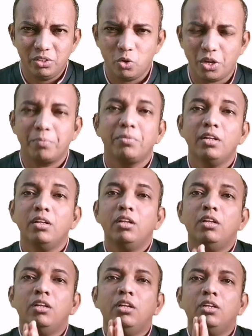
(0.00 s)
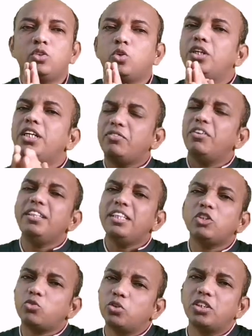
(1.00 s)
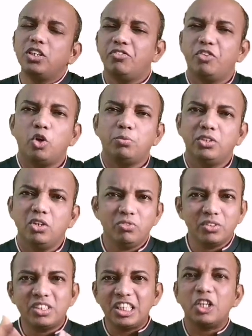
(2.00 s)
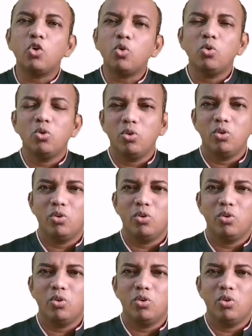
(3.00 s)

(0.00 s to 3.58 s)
Okay, so if in this question if you observe, 0